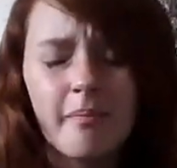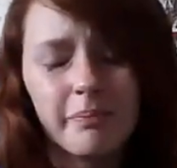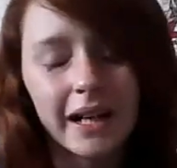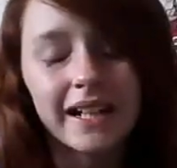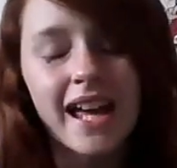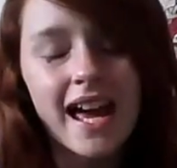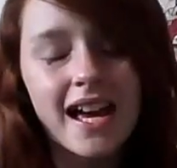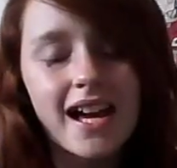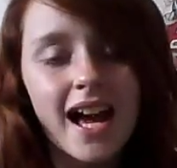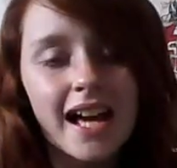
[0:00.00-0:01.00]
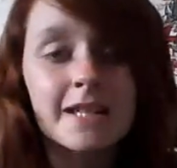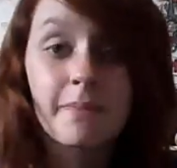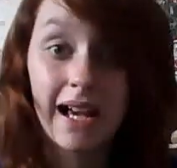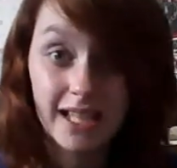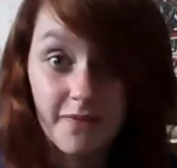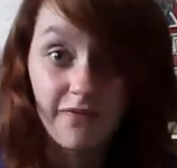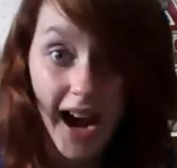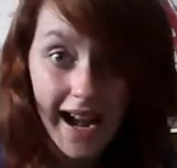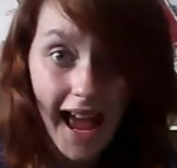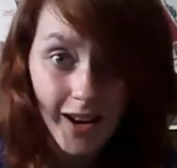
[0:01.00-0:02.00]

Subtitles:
But expect some fight out